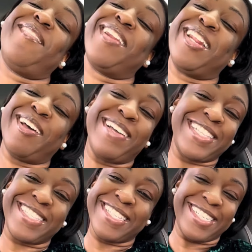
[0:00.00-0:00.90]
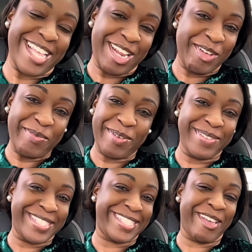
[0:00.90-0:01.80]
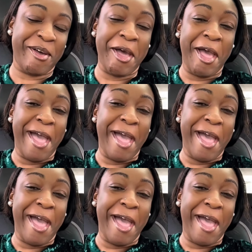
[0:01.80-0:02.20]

don't wanna know until the doctor appointment. So